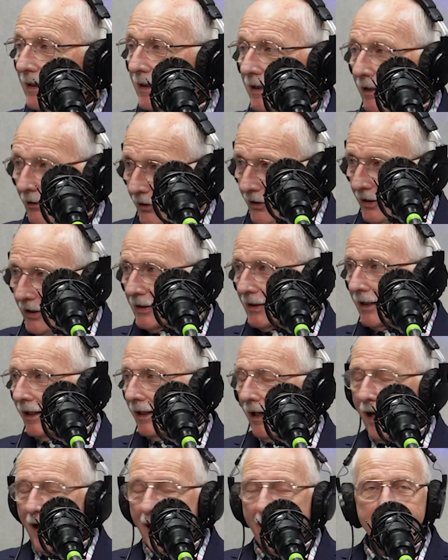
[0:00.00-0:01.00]
Seriously,
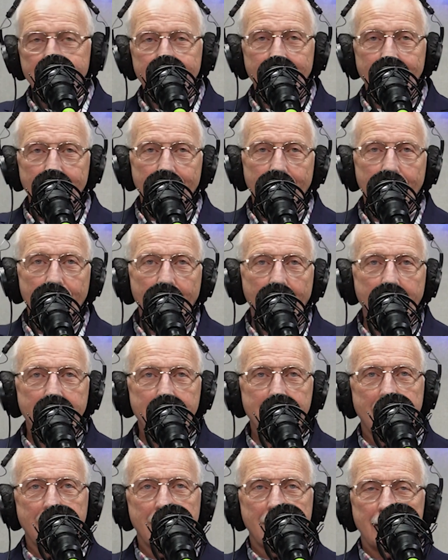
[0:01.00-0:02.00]
I, you know, I,
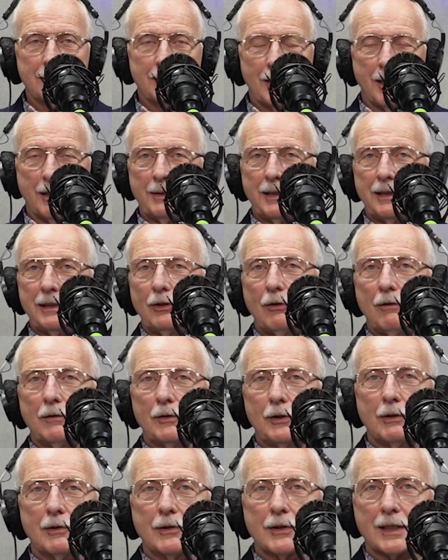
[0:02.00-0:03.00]
I, I mean, you,
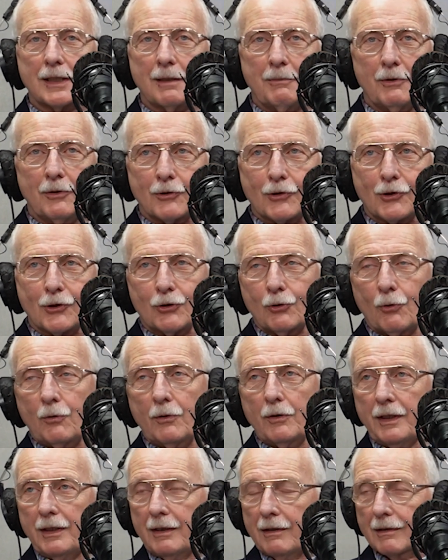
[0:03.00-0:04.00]
you, some of the
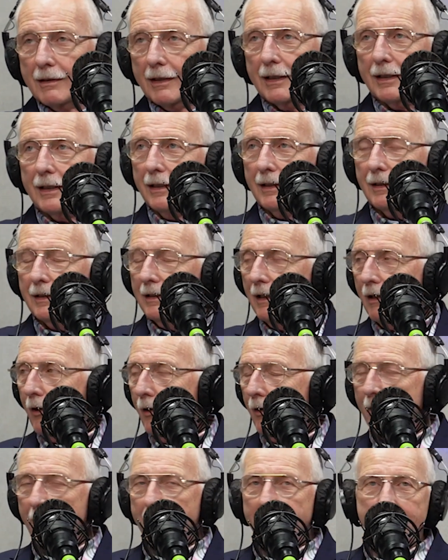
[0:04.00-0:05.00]
stories and
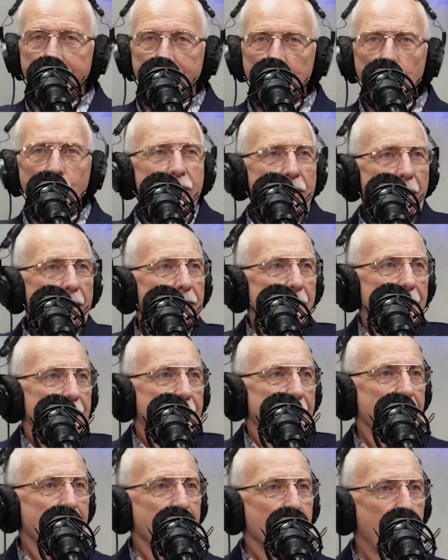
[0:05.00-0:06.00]
all that, which I
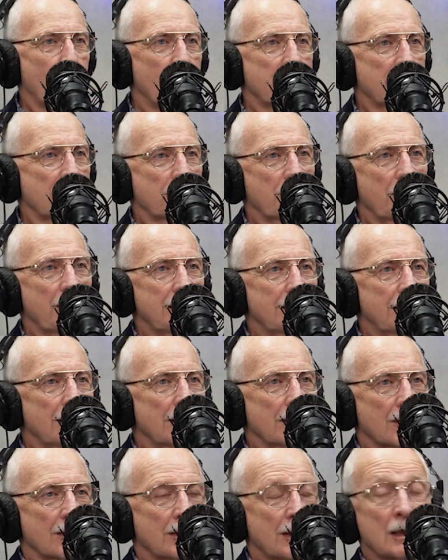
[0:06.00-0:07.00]
think is what's made
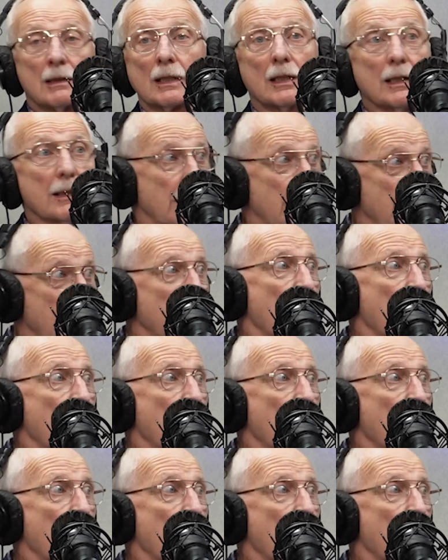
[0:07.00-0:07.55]
this since it's